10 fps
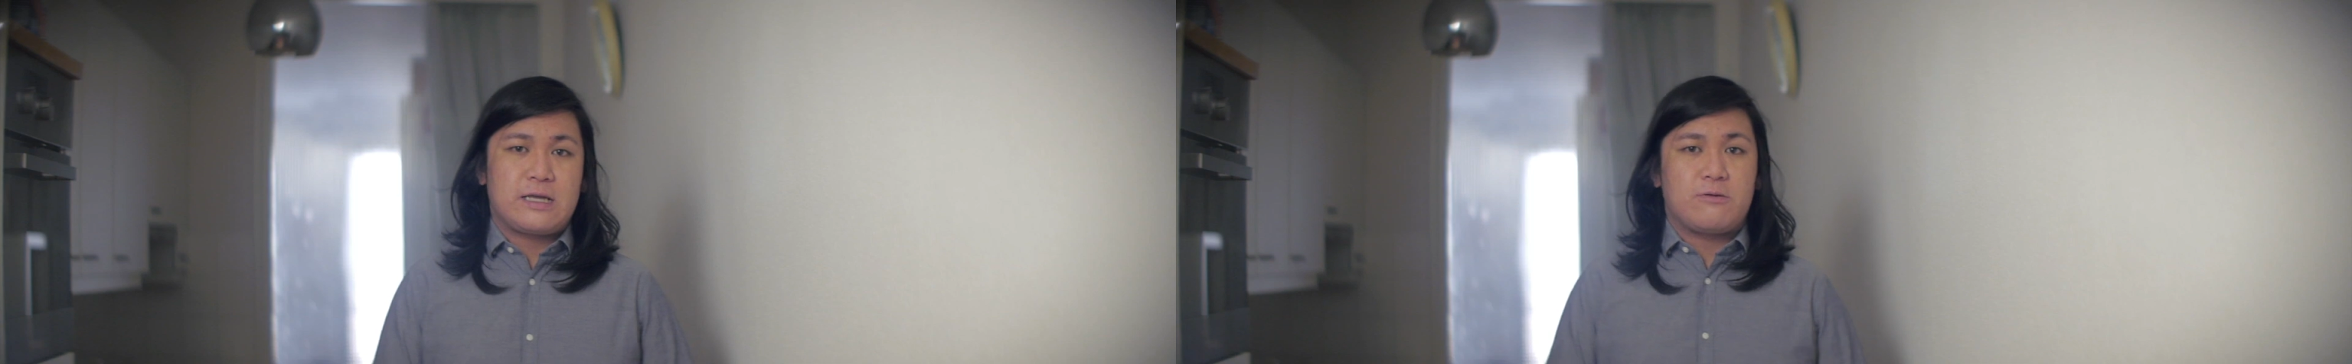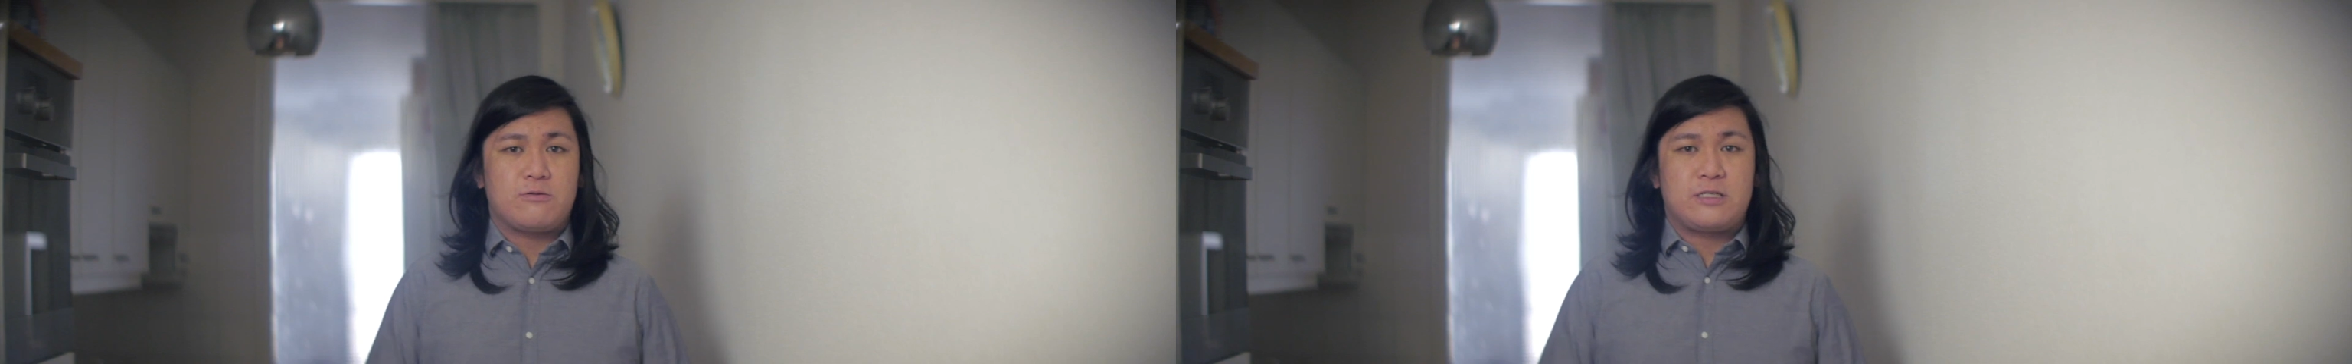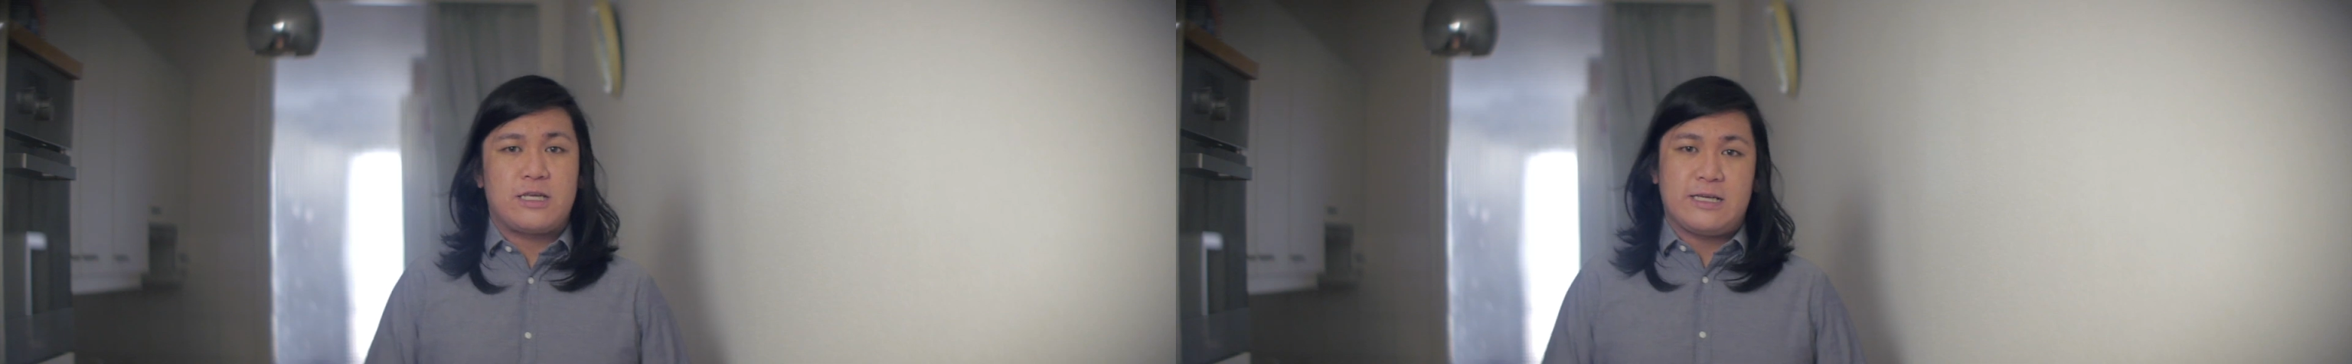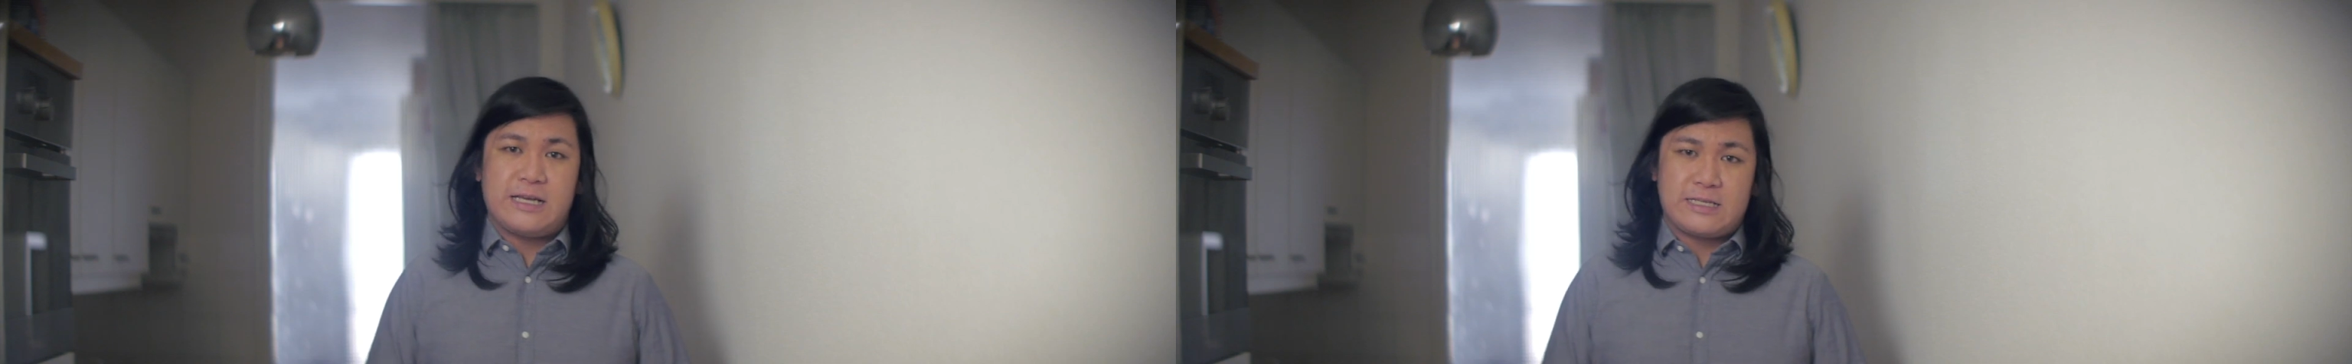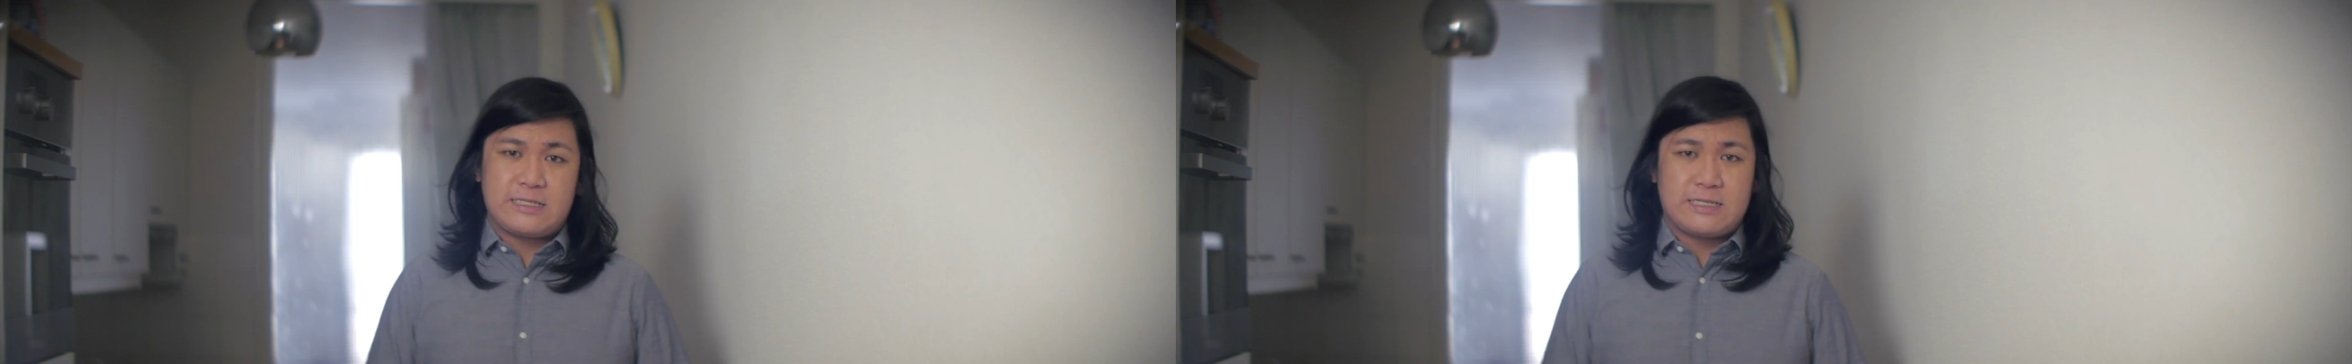I would say
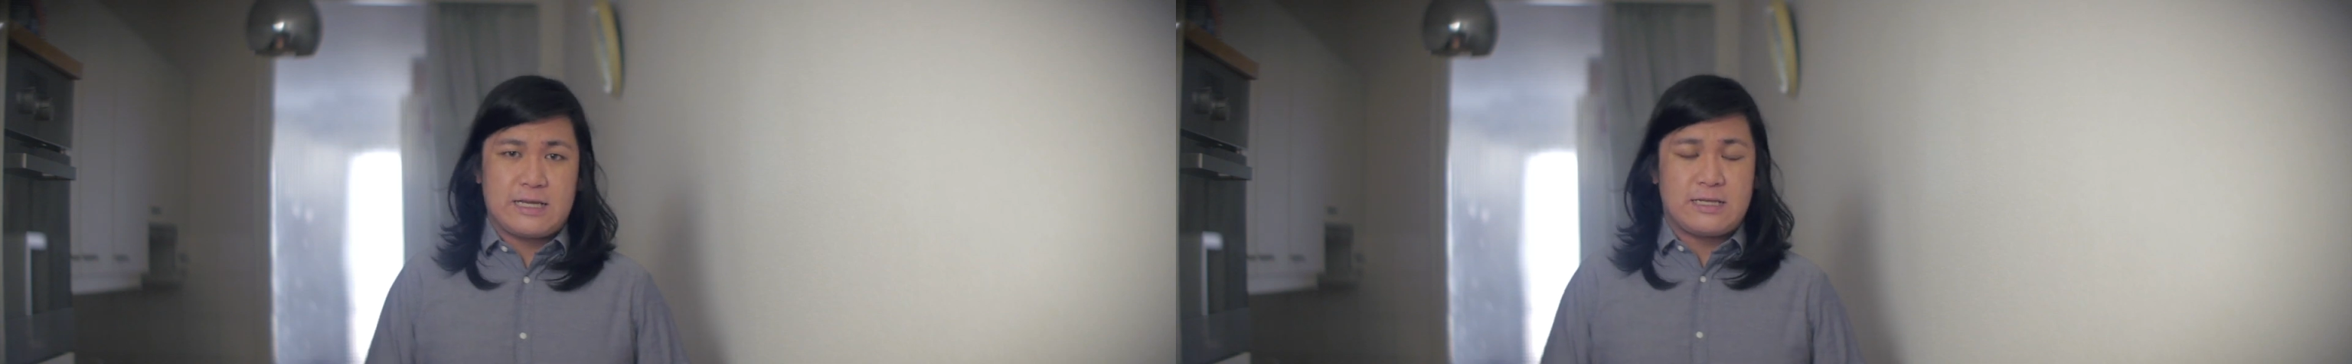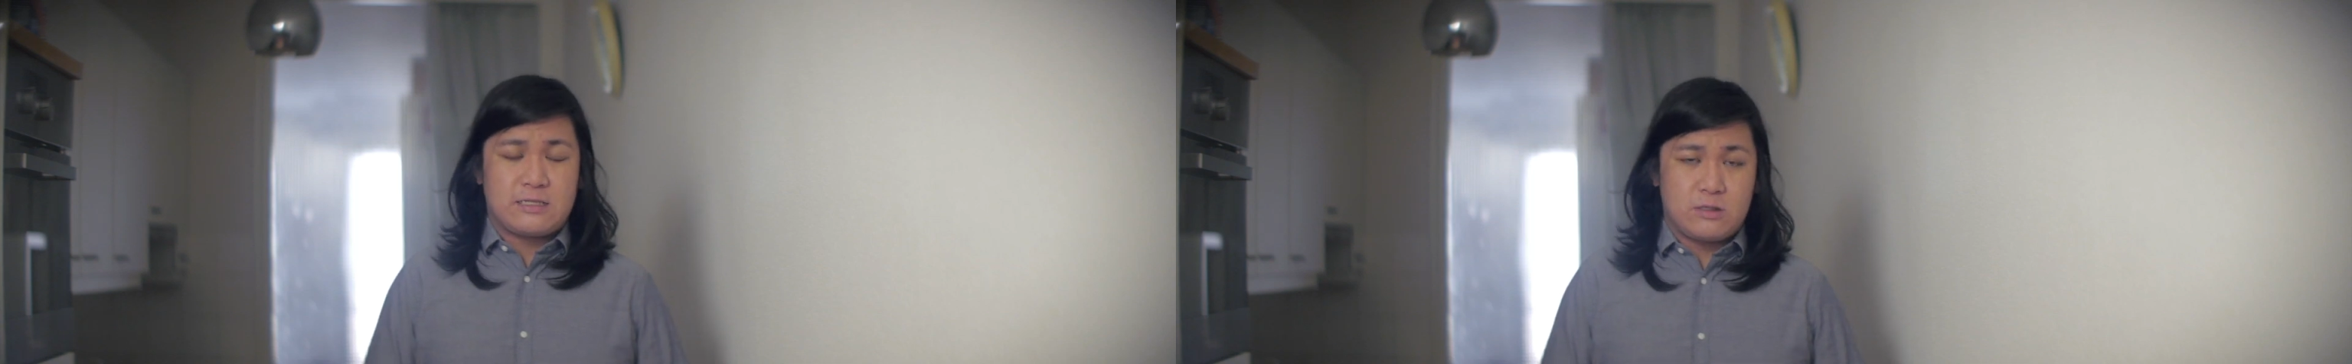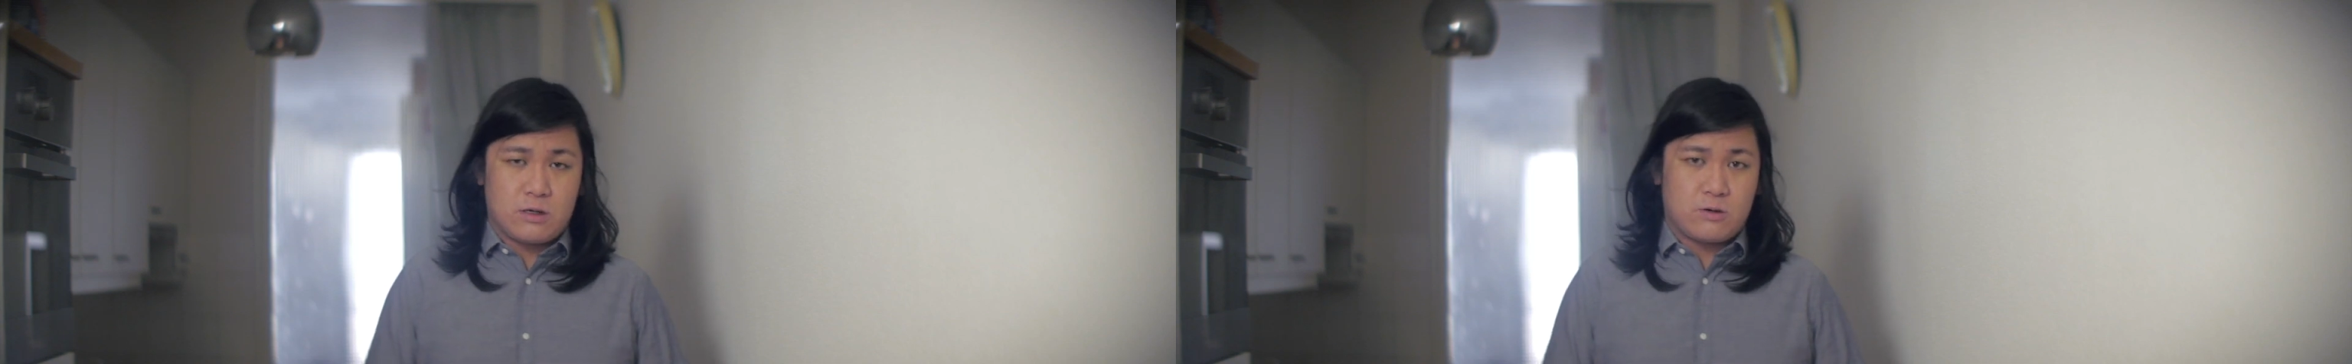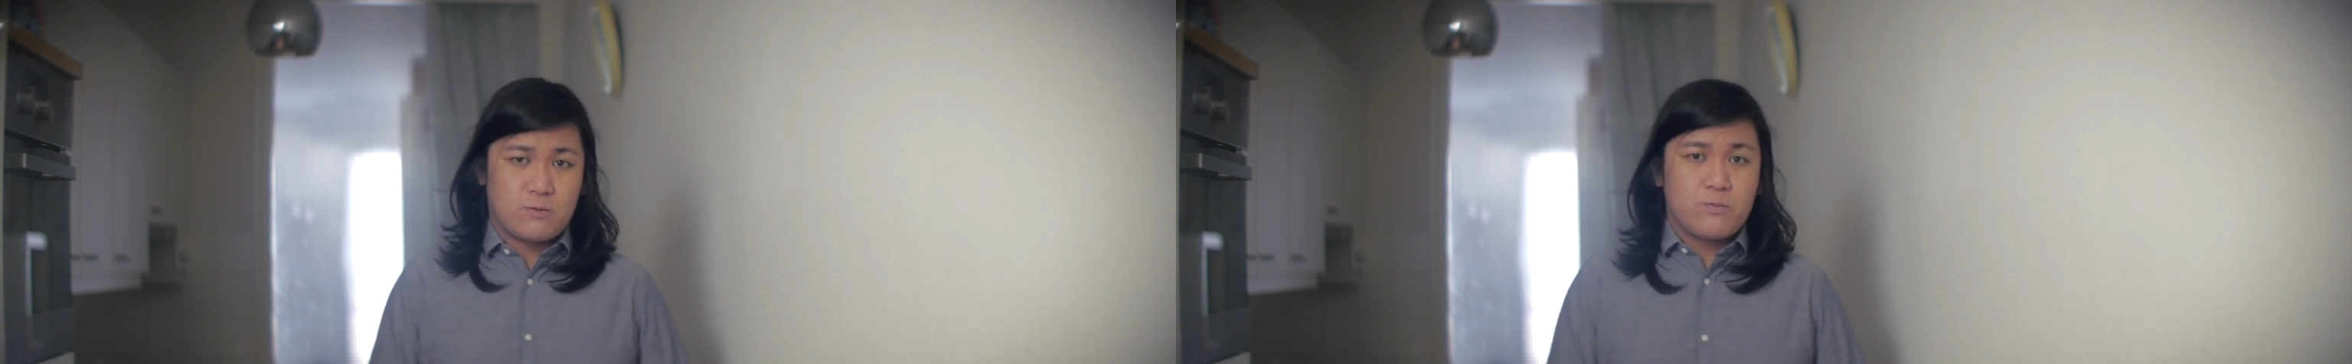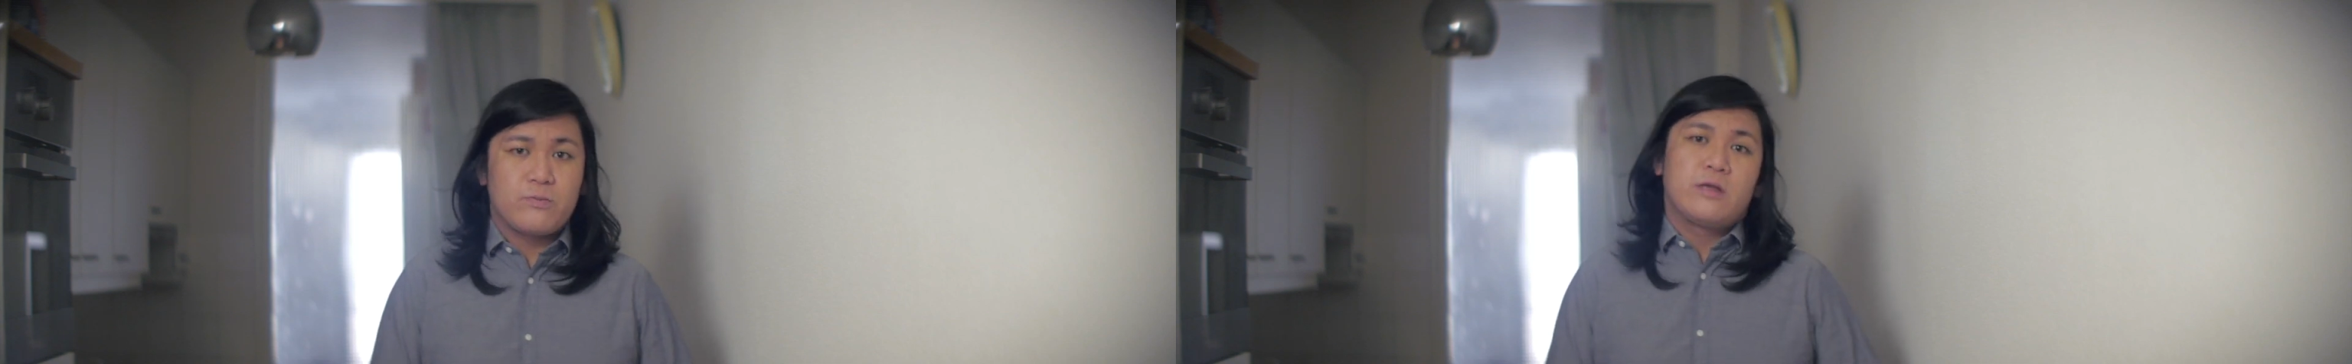yes and no.